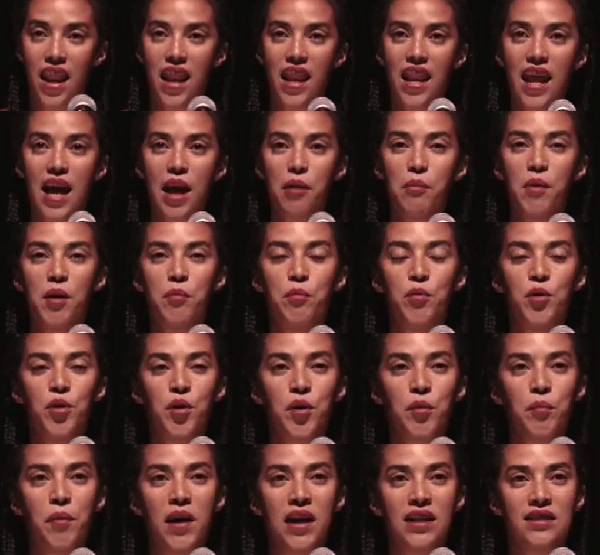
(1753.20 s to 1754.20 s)
Name a
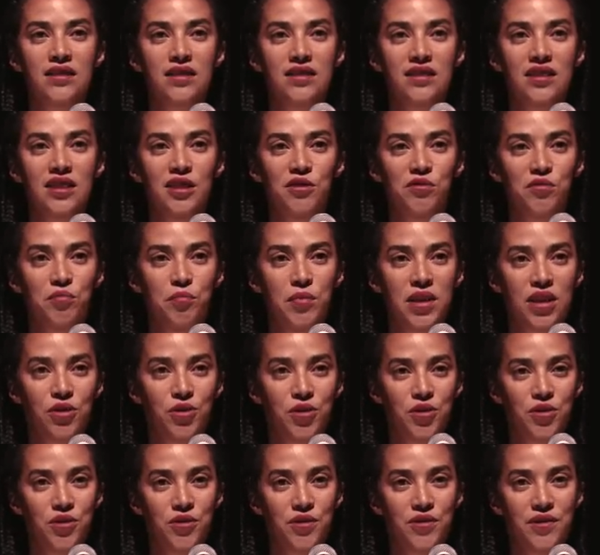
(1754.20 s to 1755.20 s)
book by Steve
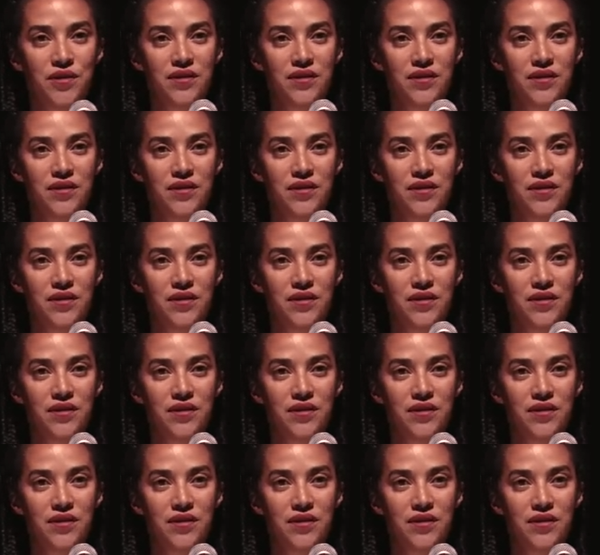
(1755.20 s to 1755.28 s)
Biko.